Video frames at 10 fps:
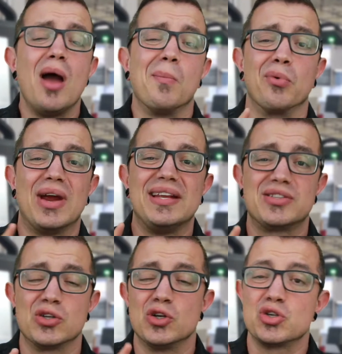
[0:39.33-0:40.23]
brain
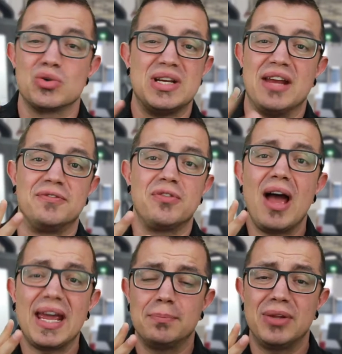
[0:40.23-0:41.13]
surgery, and
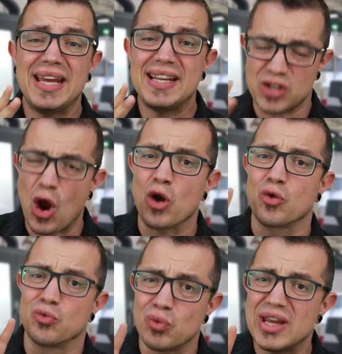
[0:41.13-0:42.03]
flying planes are
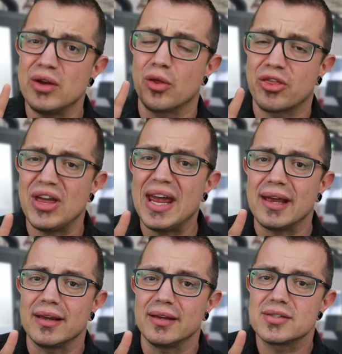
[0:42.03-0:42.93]
real
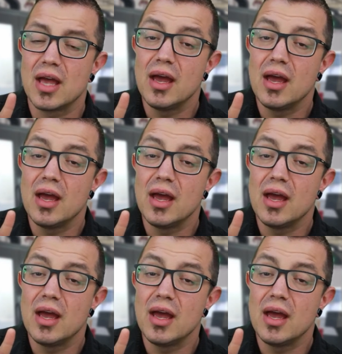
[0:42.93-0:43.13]
things